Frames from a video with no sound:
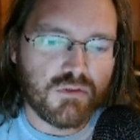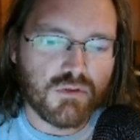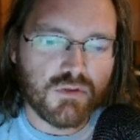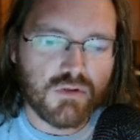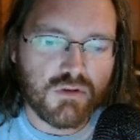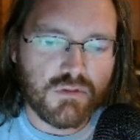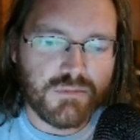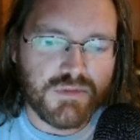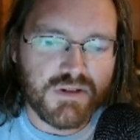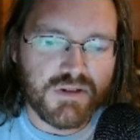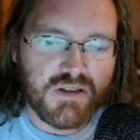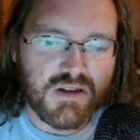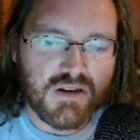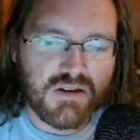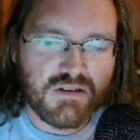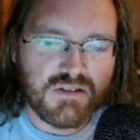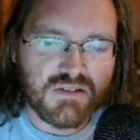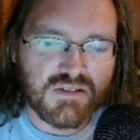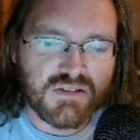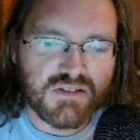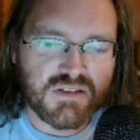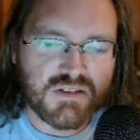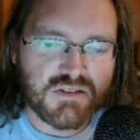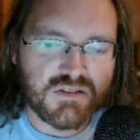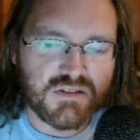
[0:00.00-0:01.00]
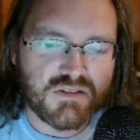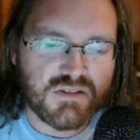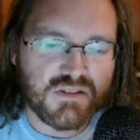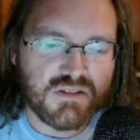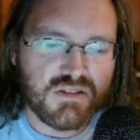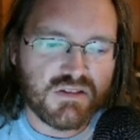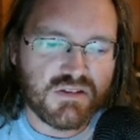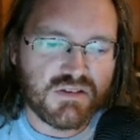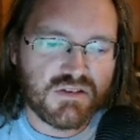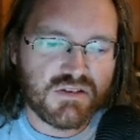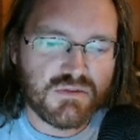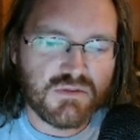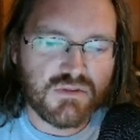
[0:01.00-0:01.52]
We're a little bit down in
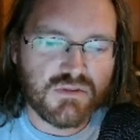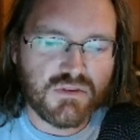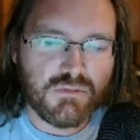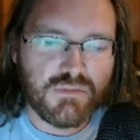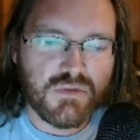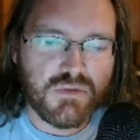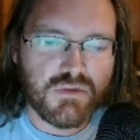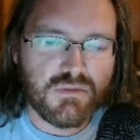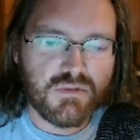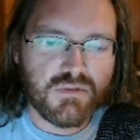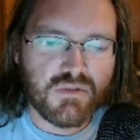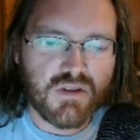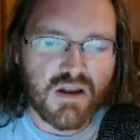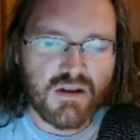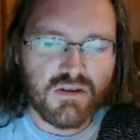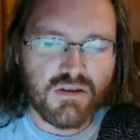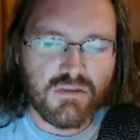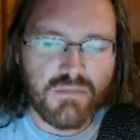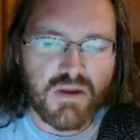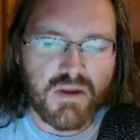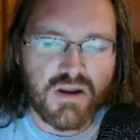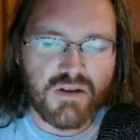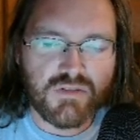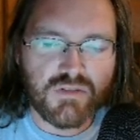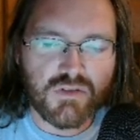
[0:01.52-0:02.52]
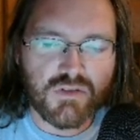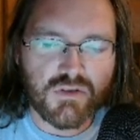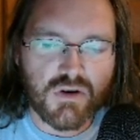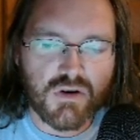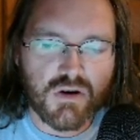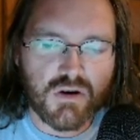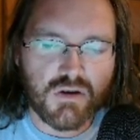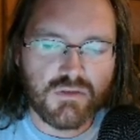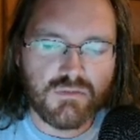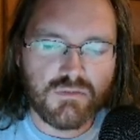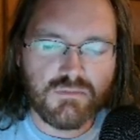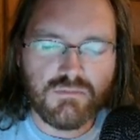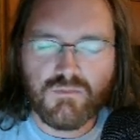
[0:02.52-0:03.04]
Celsius and a little bit down in
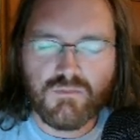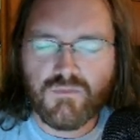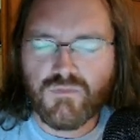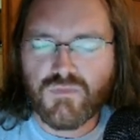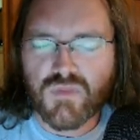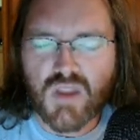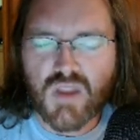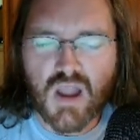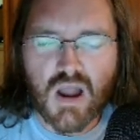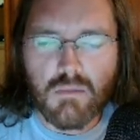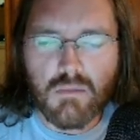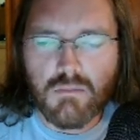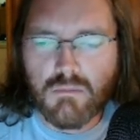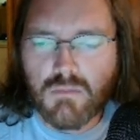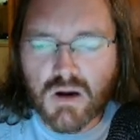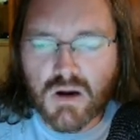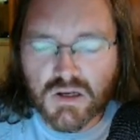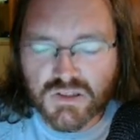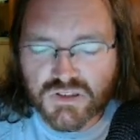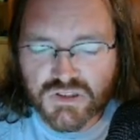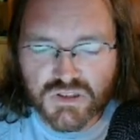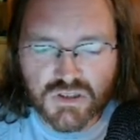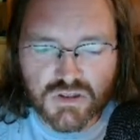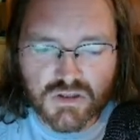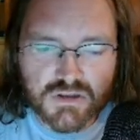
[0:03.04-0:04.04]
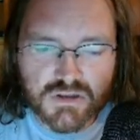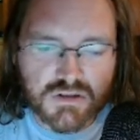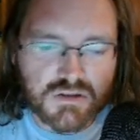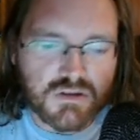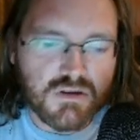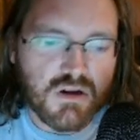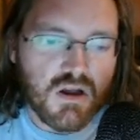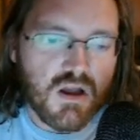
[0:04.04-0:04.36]
MasterCard. Not much at all.